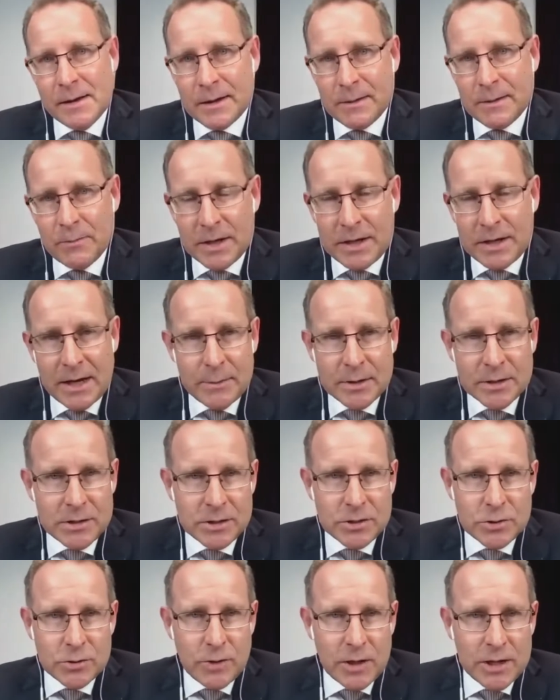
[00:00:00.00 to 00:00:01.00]
become a
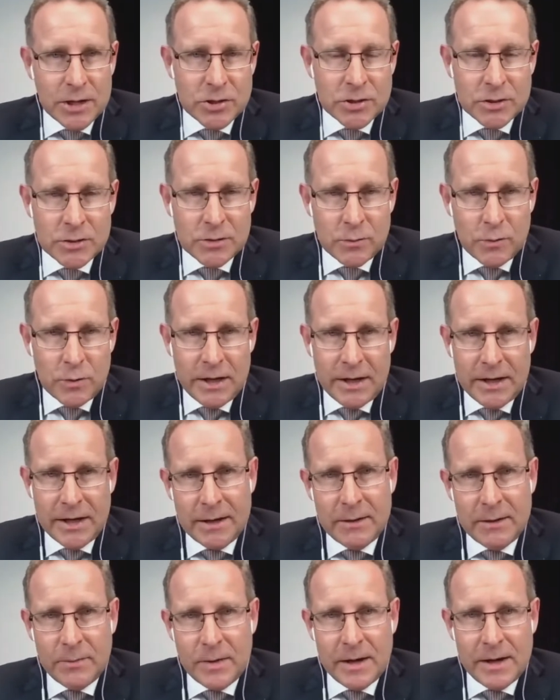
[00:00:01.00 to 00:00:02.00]
situation
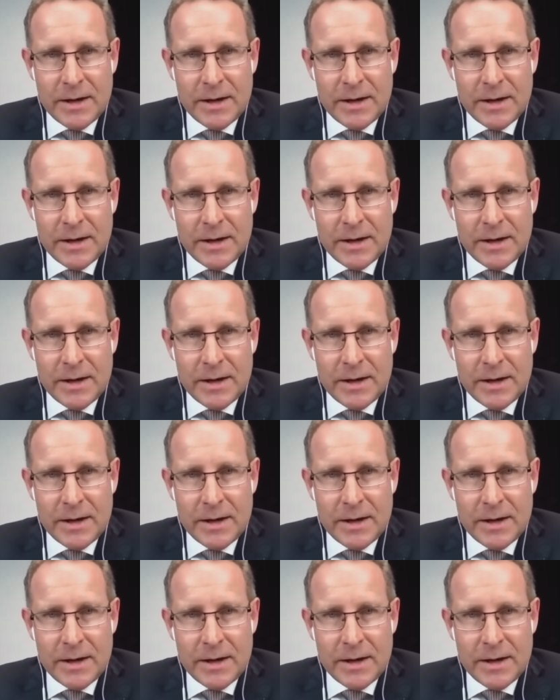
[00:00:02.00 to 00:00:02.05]
where